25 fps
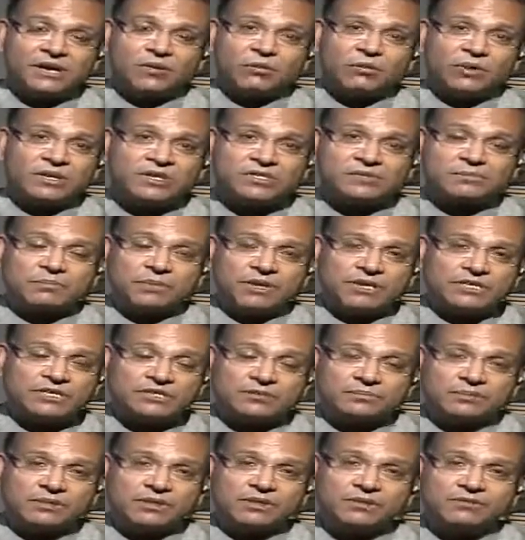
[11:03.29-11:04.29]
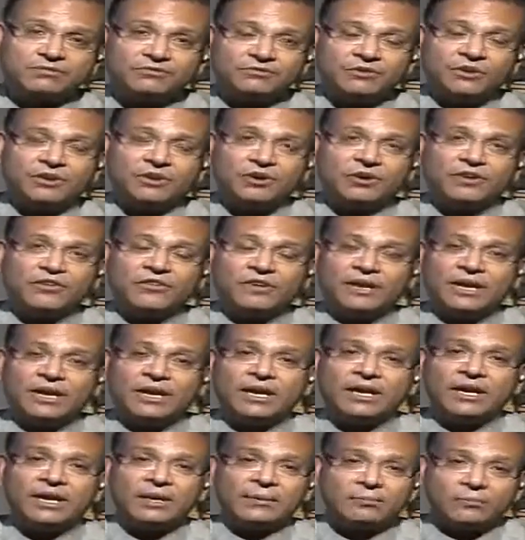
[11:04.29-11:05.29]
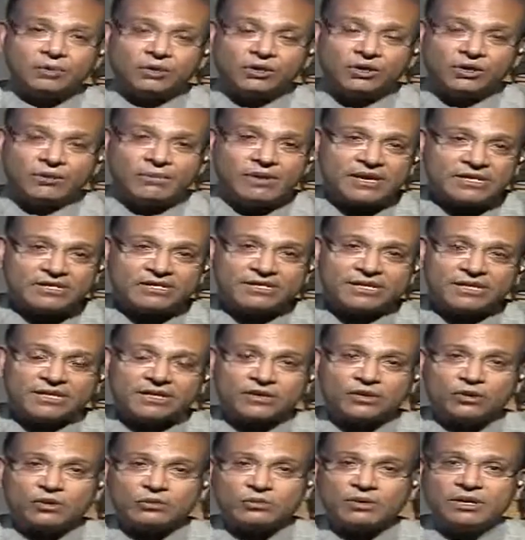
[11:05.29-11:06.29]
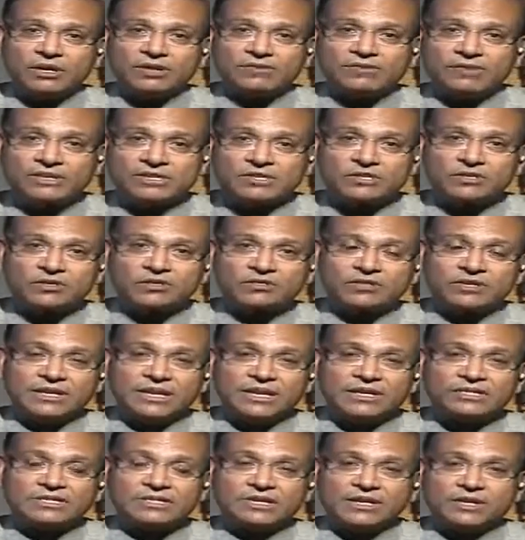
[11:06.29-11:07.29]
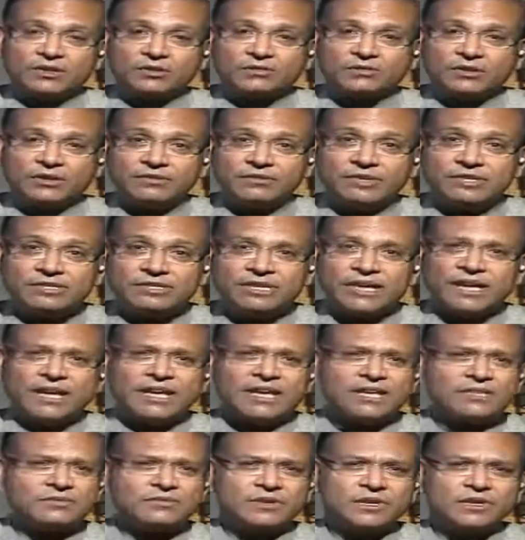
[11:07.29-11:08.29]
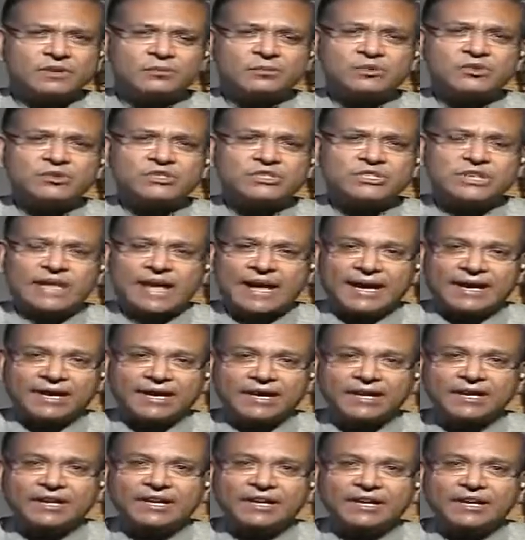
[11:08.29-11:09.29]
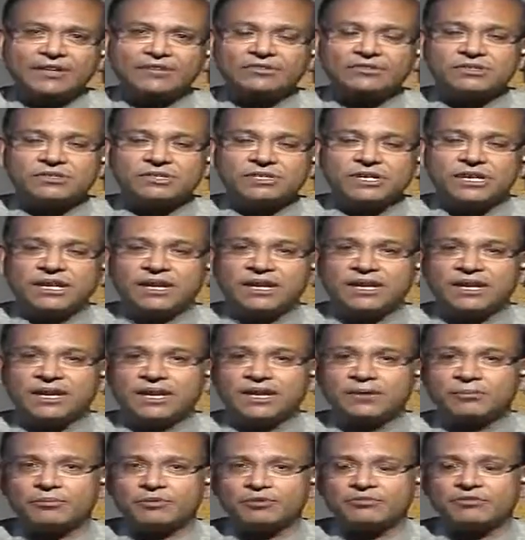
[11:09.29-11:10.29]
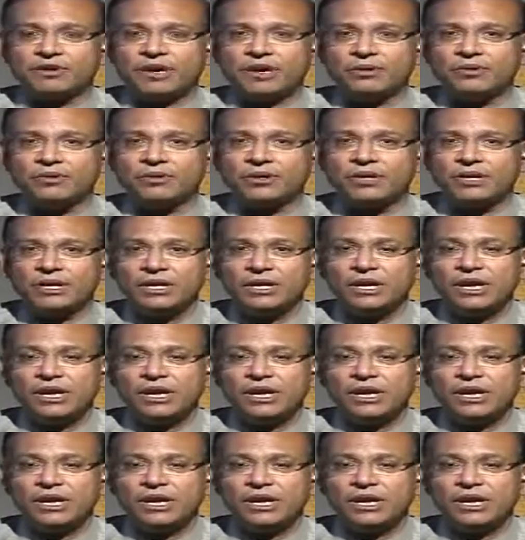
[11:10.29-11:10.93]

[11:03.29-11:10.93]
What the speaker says: what's possible for both domestic and global investors over the next 10 or 12 years is one of the most staggeringly interesting and profound